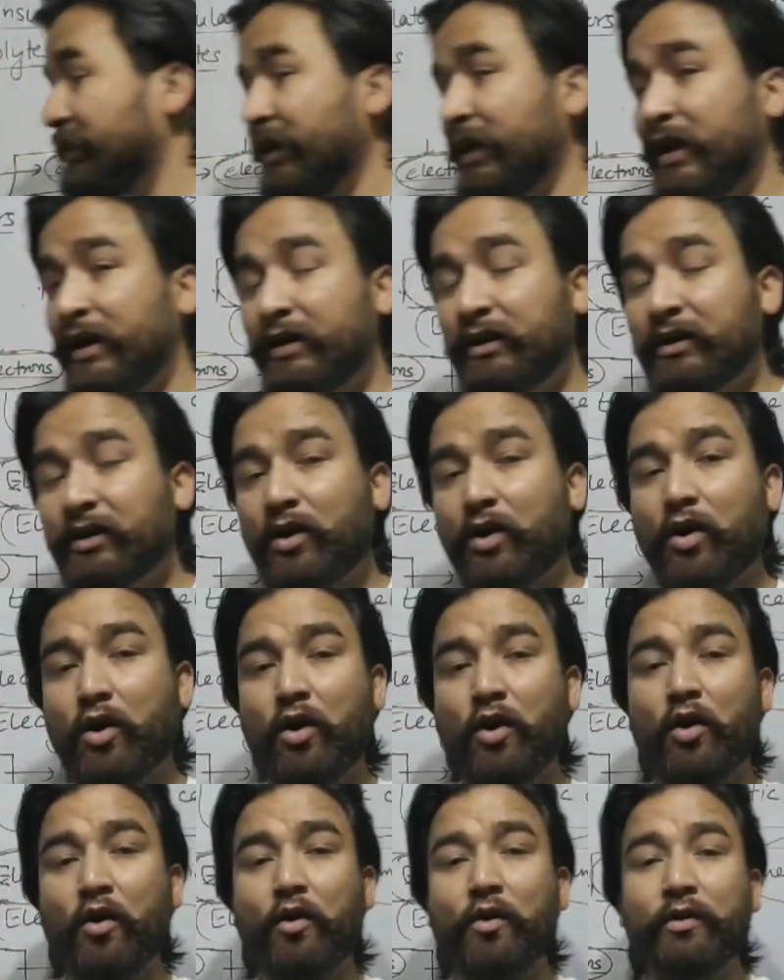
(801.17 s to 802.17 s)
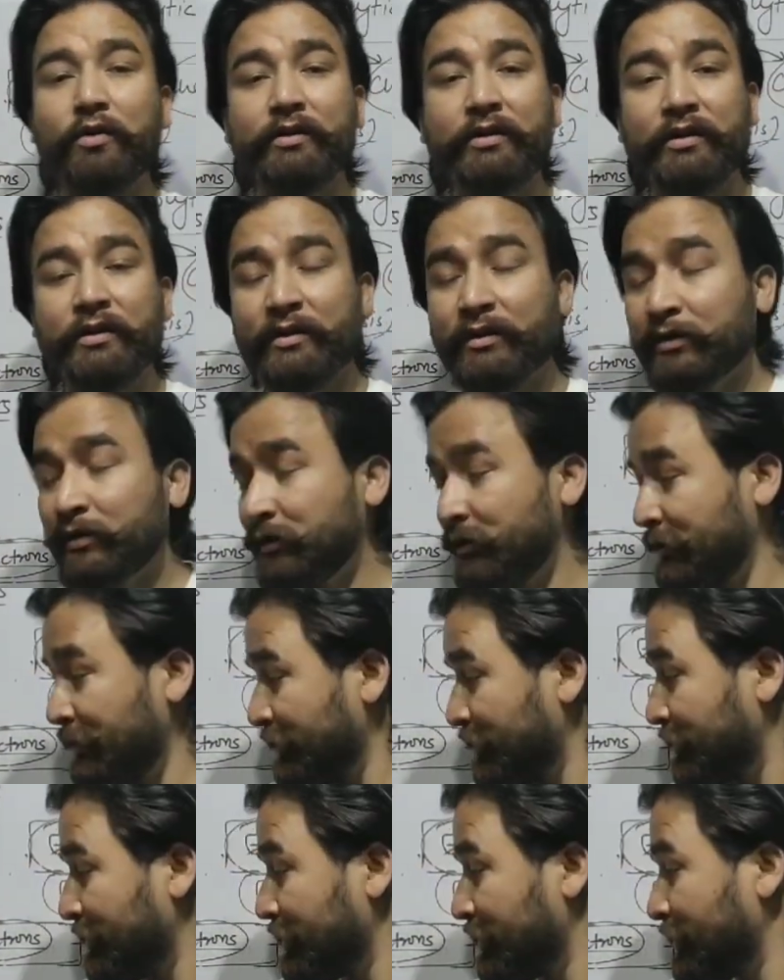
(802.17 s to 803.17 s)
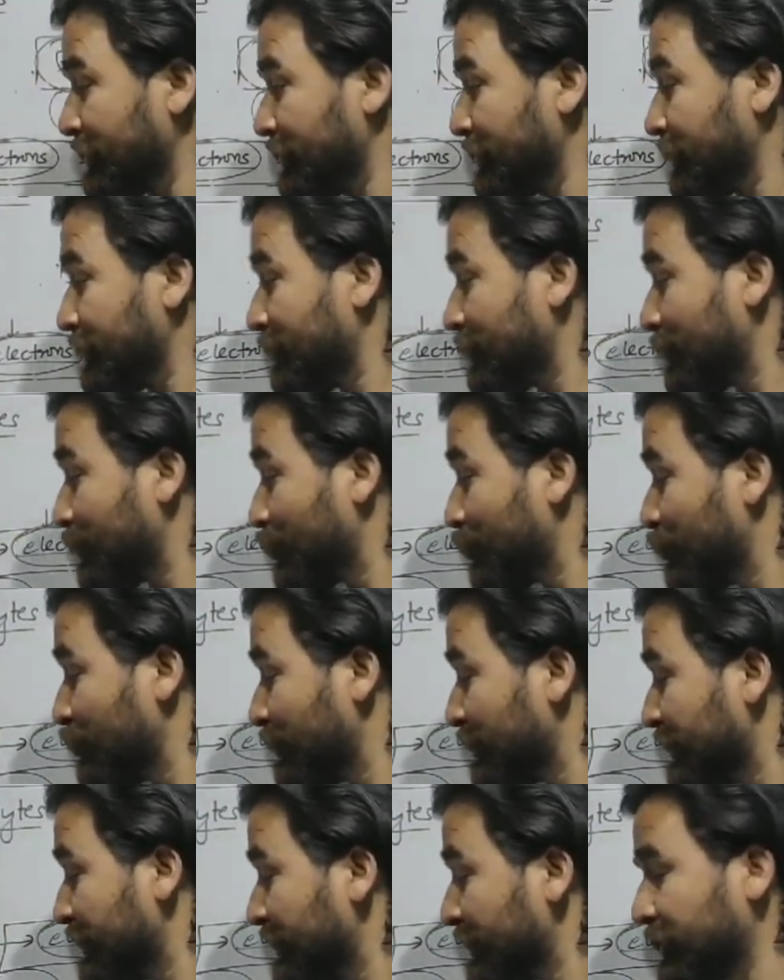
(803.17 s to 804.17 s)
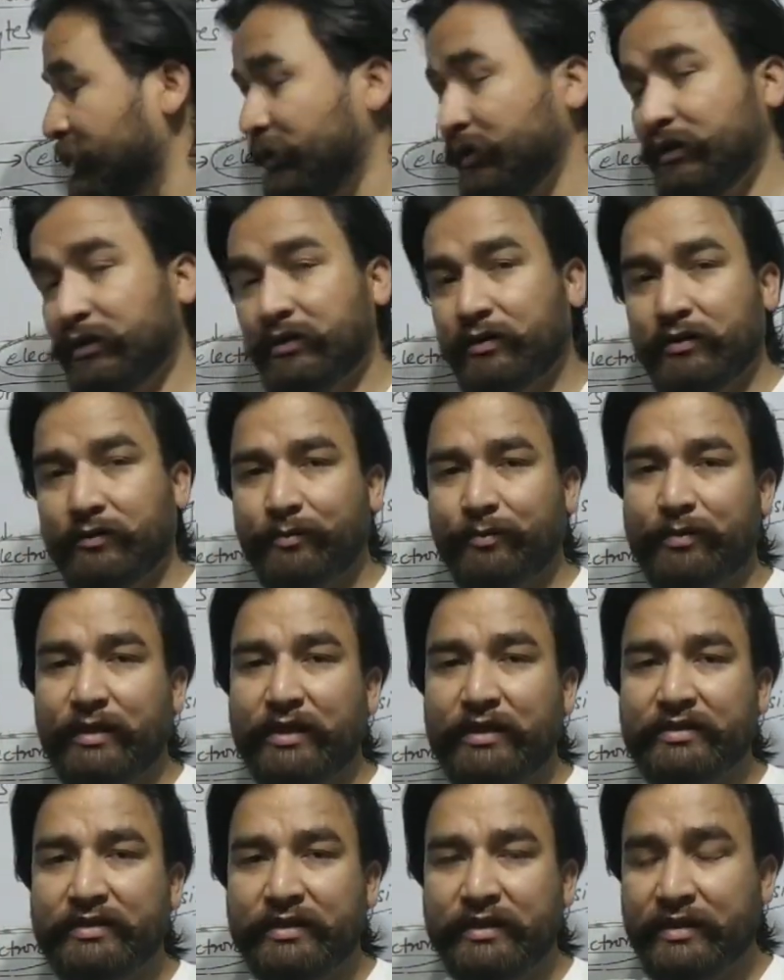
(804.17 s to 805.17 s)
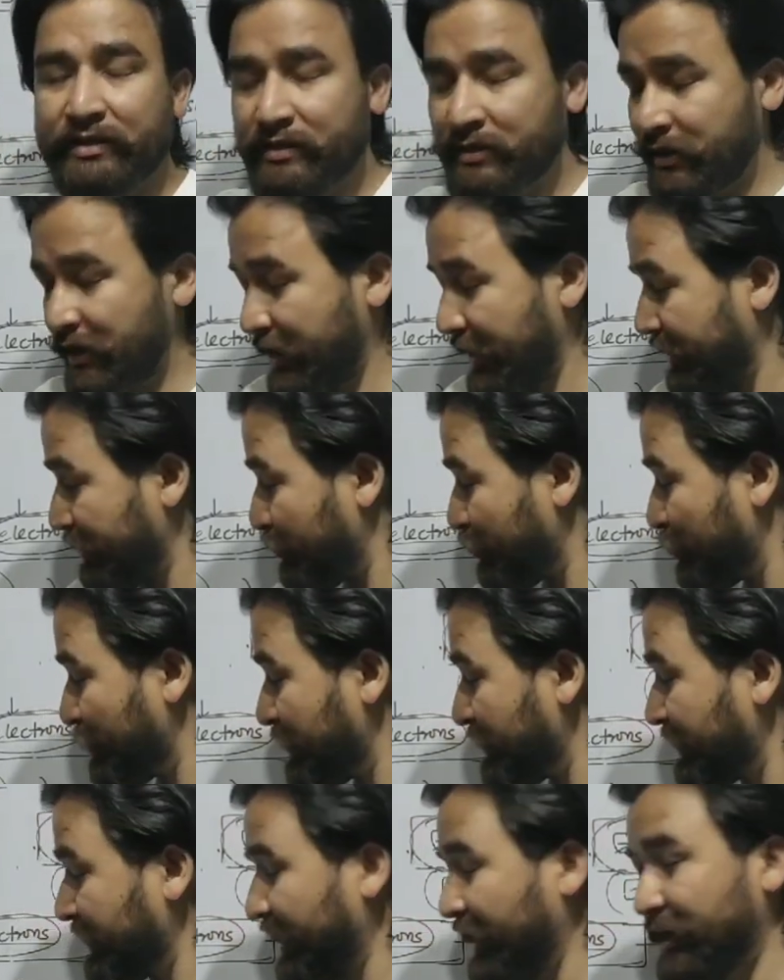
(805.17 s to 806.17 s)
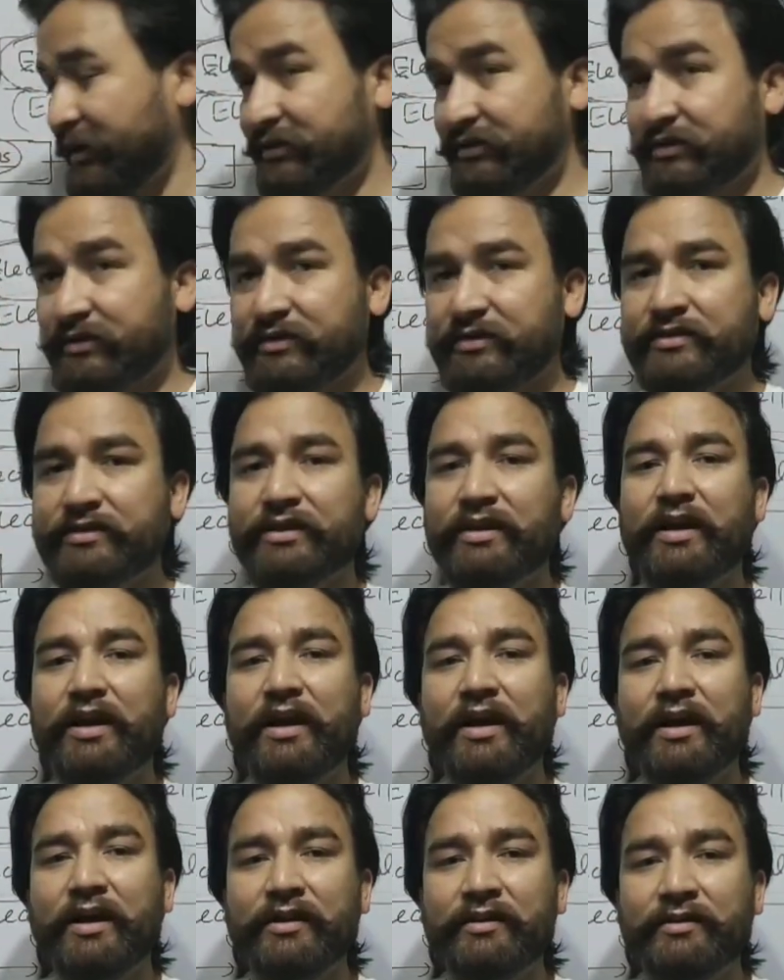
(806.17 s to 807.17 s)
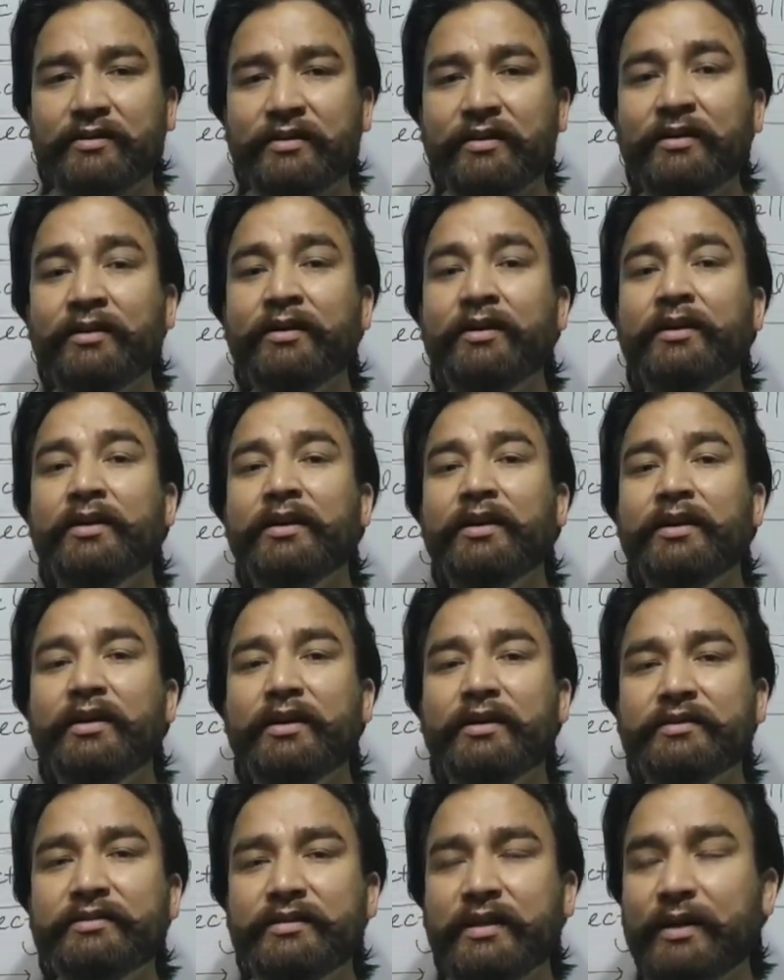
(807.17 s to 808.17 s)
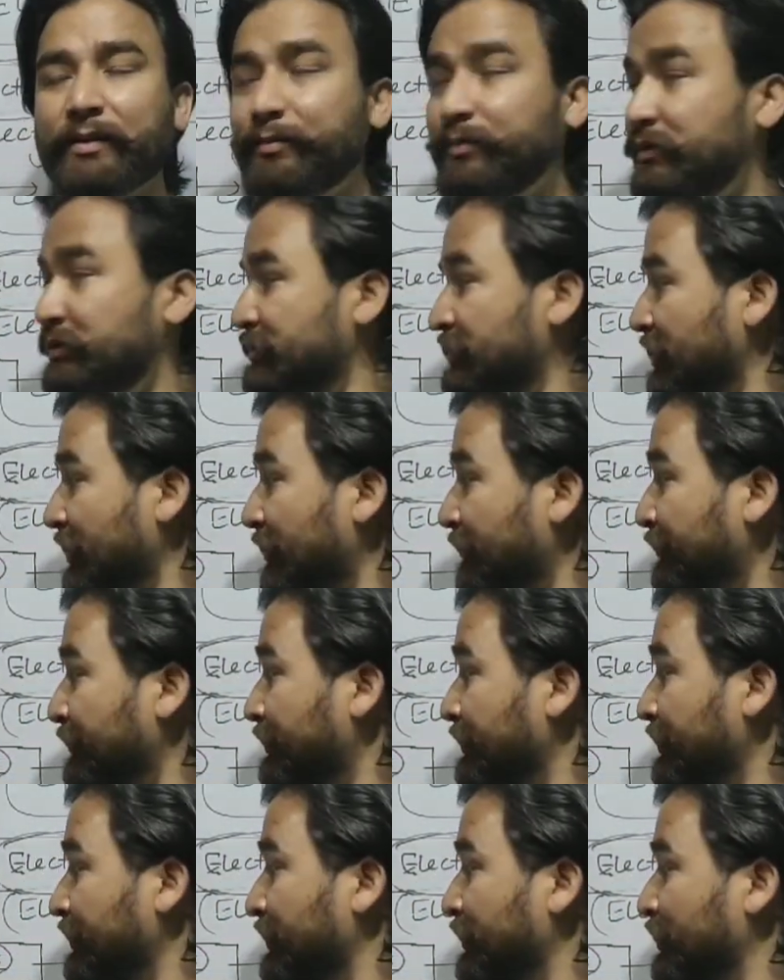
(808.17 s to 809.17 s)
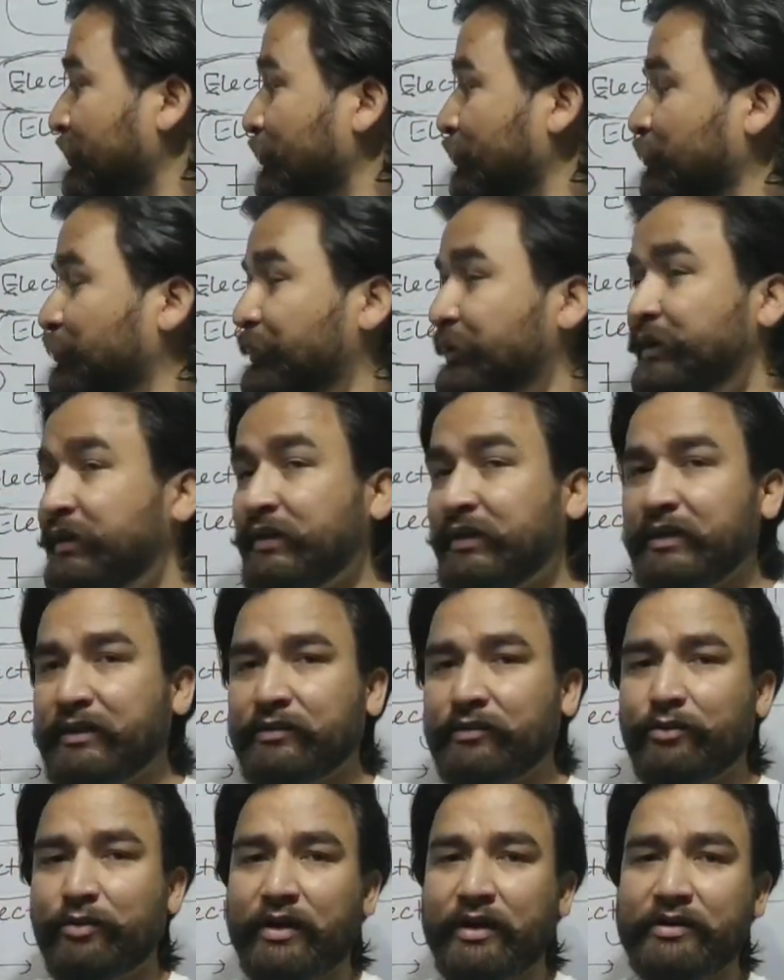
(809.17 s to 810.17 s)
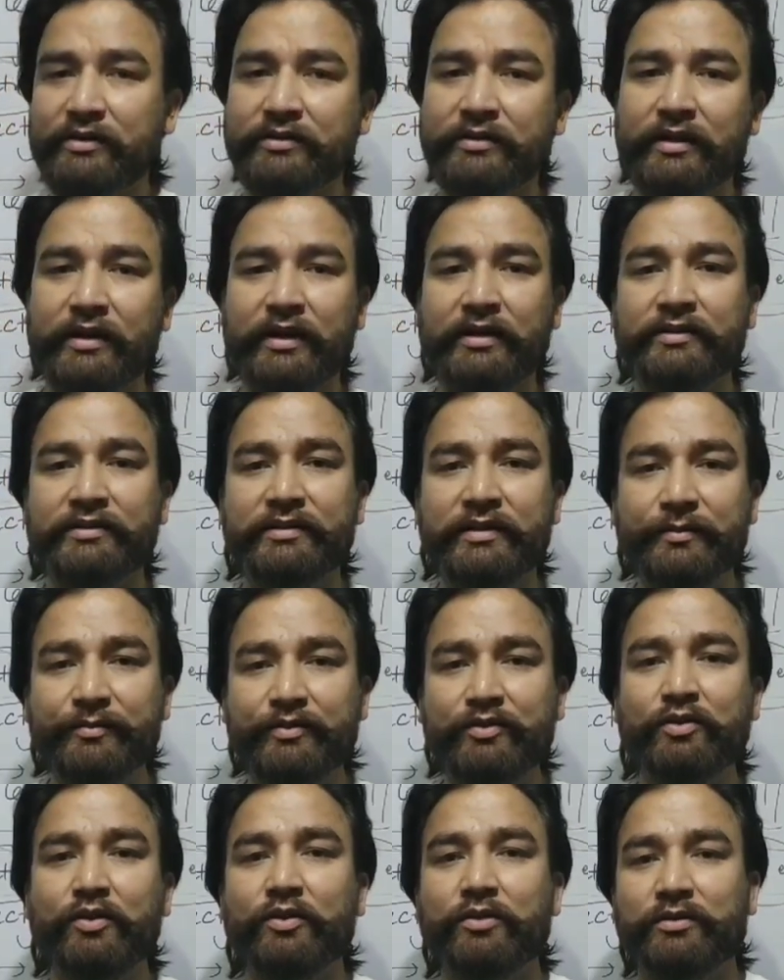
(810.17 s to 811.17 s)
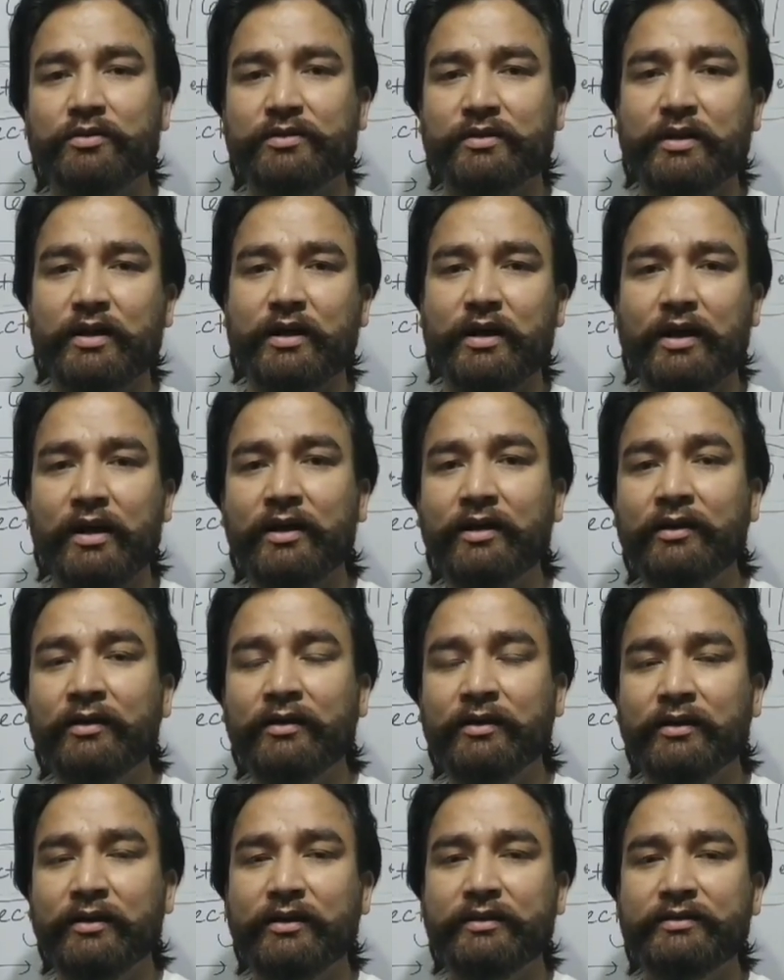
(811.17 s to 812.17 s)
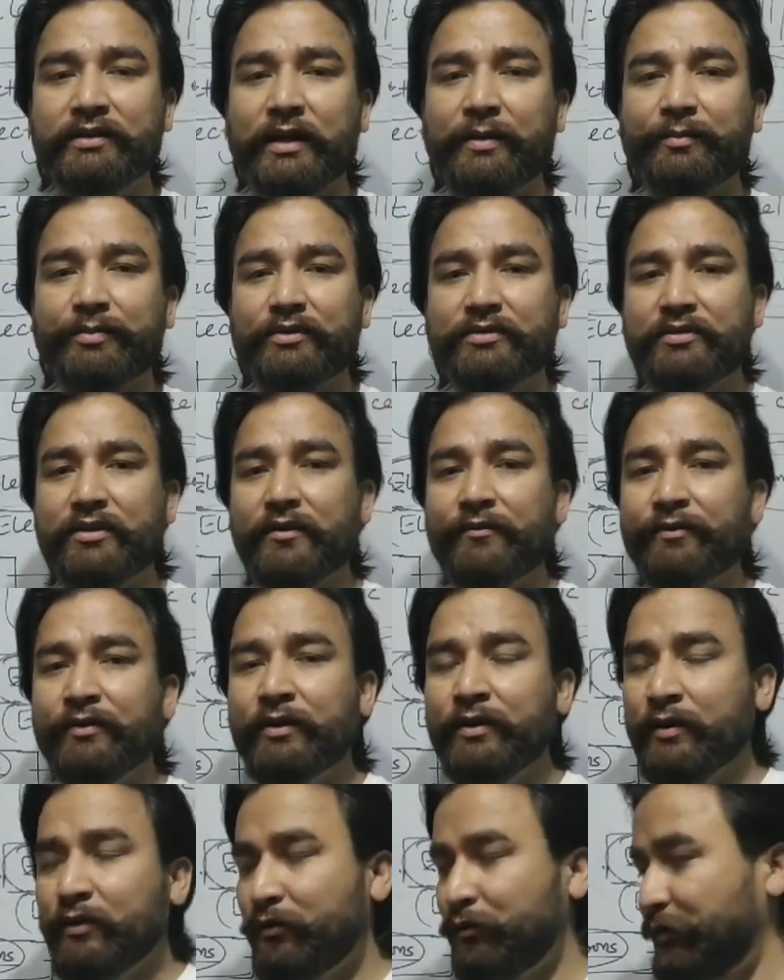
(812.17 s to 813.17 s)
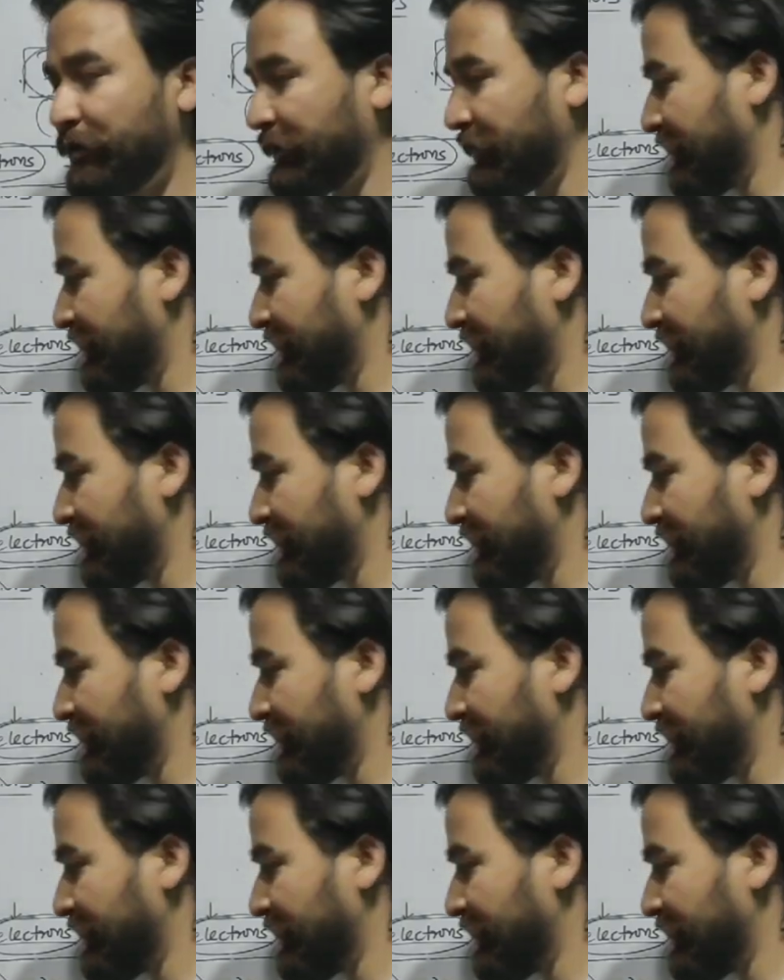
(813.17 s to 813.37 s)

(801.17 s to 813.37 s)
that all the weak bases and weak acids are the examples of weak electrolytes, and some salts are examples of weak